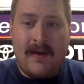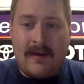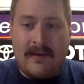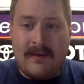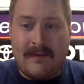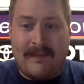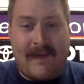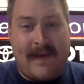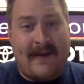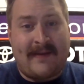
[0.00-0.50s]

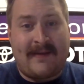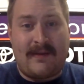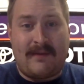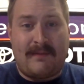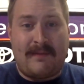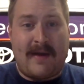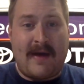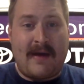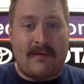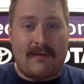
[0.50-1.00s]
the fact of the
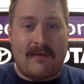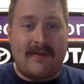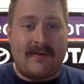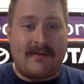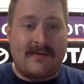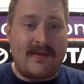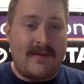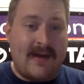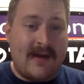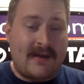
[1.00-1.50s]
matter
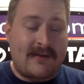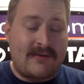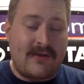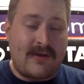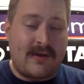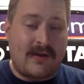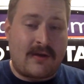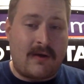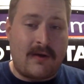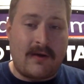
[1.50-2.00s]
is the
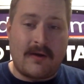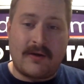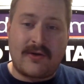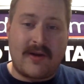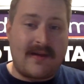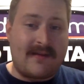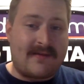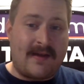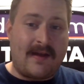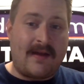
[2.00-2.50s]
next-gen car, and
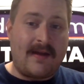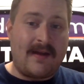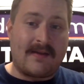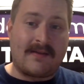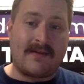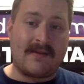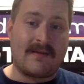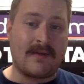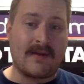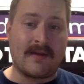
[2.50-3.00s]
Chase
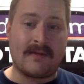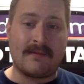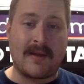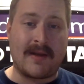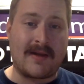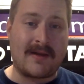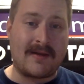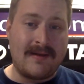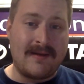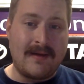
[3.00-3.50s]
Elliott's even
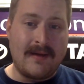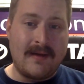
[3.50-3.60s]
admitted,